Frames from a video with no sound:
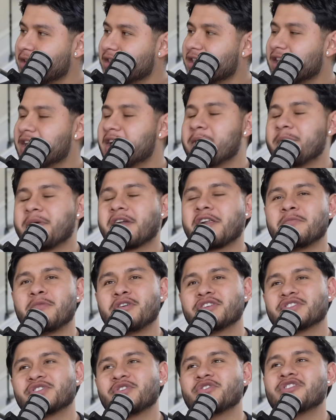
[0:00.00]
Oh, my God. But I'm
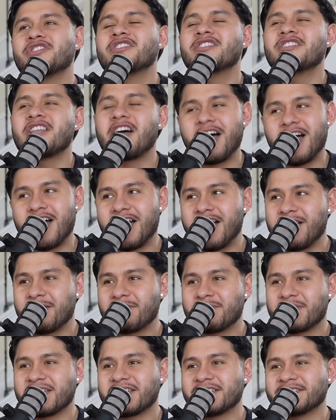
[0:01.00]
also
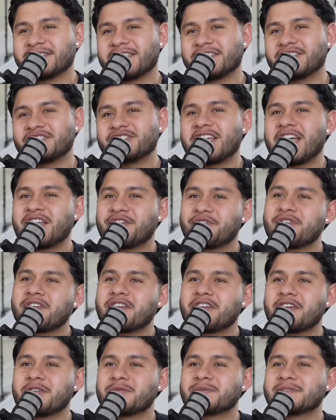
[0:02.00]
not because then January
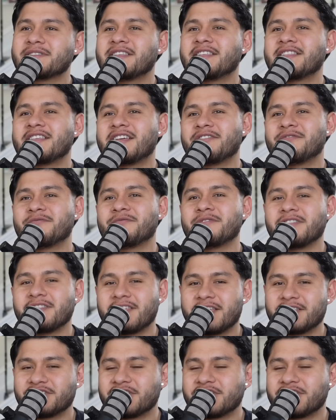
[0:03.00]
comes and then I don't really like